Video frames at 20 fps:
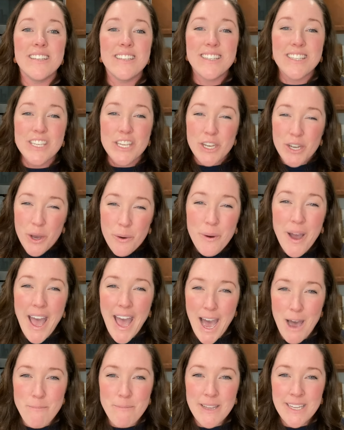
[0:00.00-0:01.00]
You know what
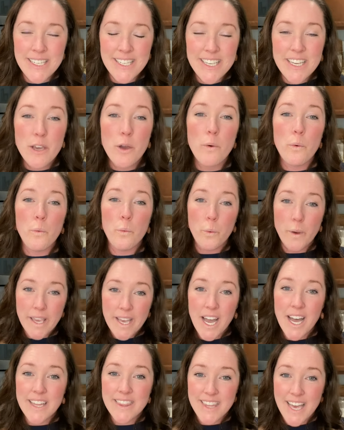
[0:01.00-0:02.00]
happened? We
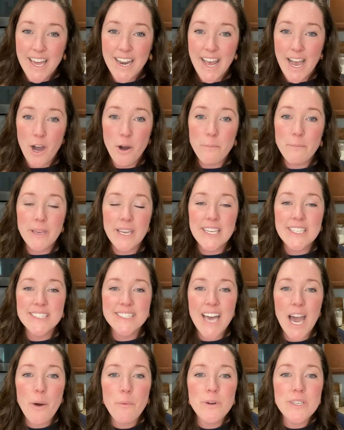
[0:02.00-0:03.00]
cut that out because
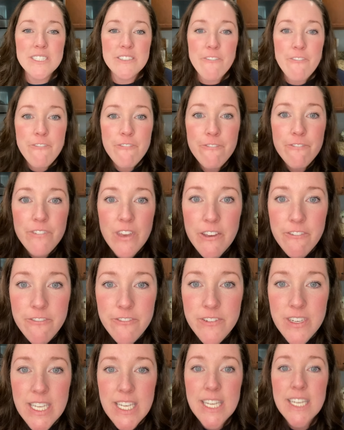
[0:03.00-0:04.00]
that was
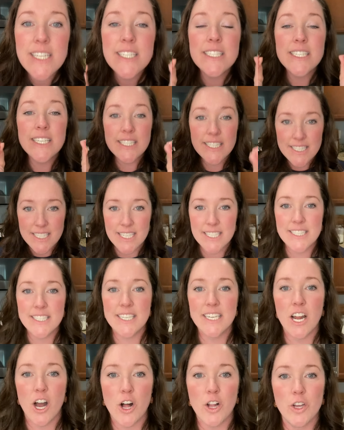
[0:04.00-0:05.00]
50 to
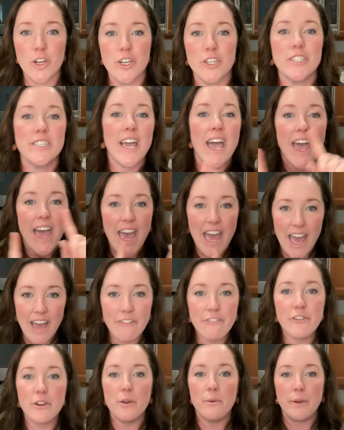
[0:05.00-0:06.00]
$60
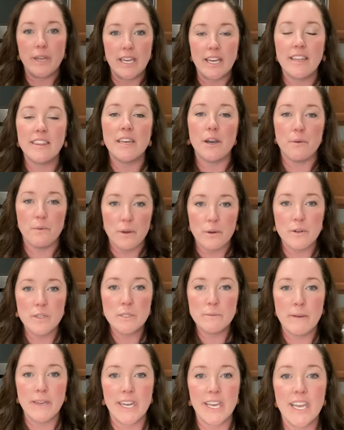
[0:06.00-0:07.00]
every week that we were
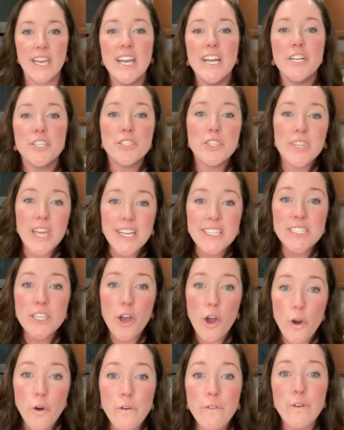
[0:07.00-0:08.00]
spending. So that's
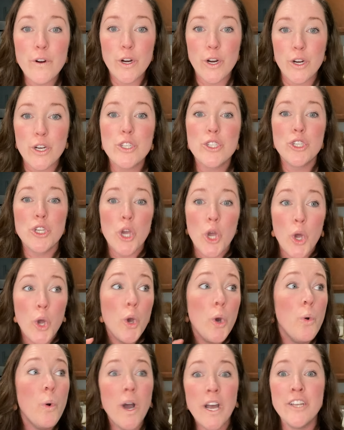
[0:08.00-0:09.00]
over
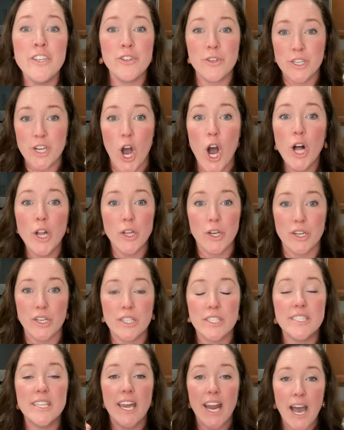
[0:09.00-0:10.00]

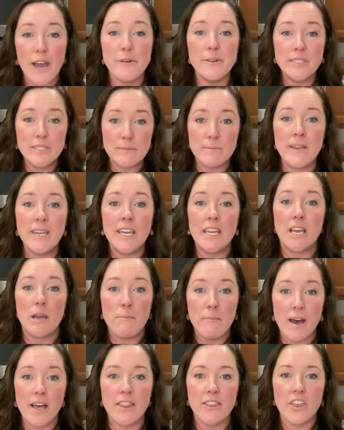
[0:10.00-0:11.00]
$200 that I was spending a
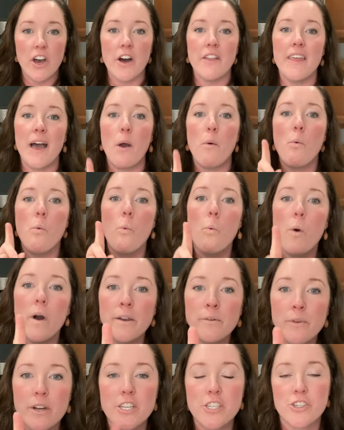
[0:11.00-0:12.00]
month on that
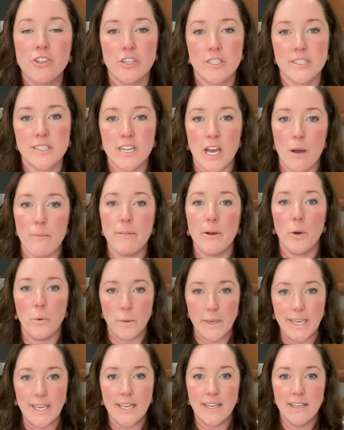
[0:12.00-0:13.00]
one restaurant stop a
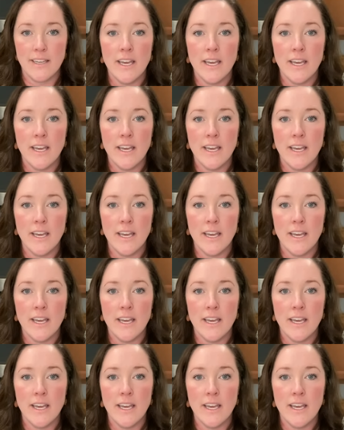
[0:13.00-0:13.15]
week.